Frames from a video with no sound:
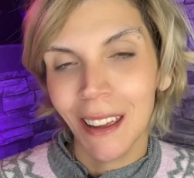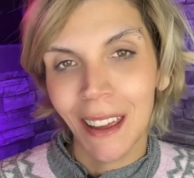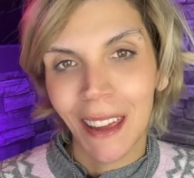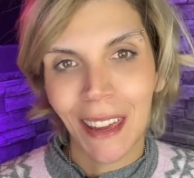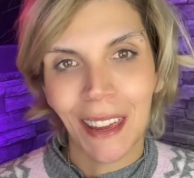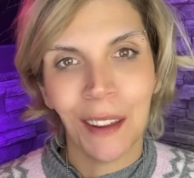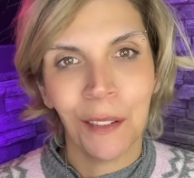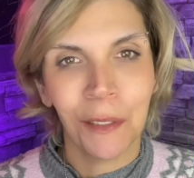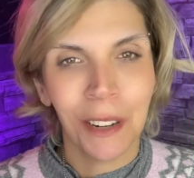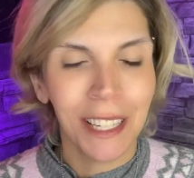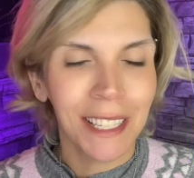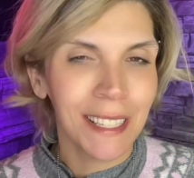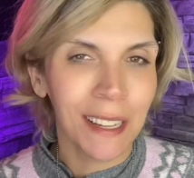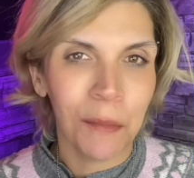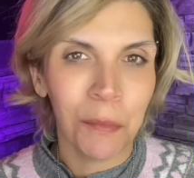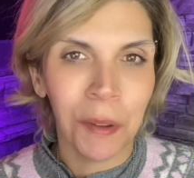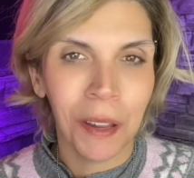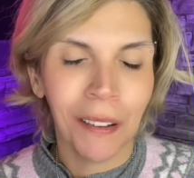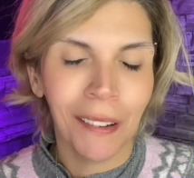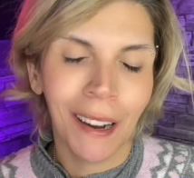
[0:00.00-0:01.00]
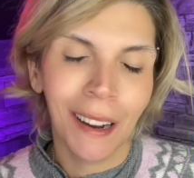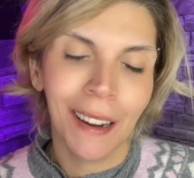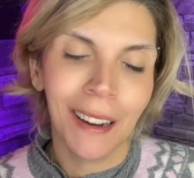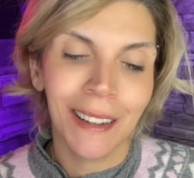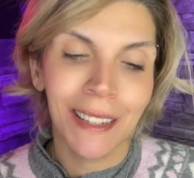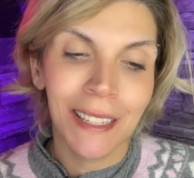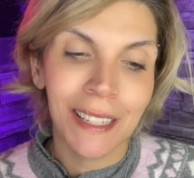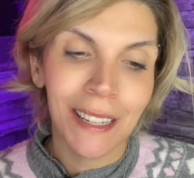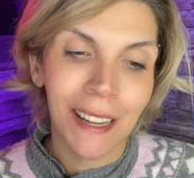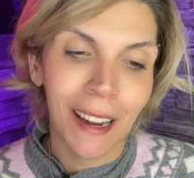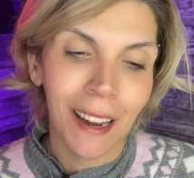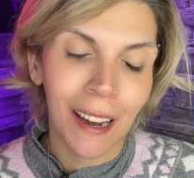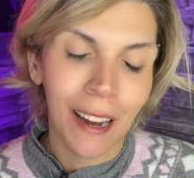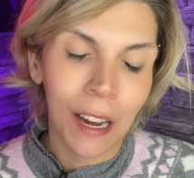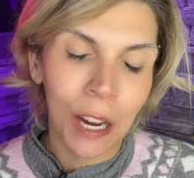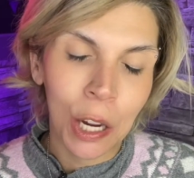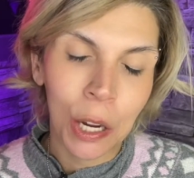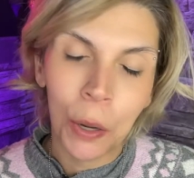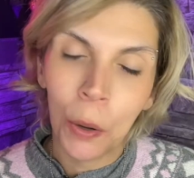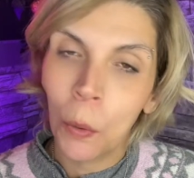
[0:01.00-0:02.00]
Hey, what is up, you guys?
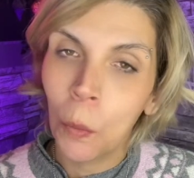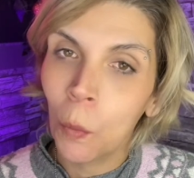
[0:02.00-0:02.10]
Uh,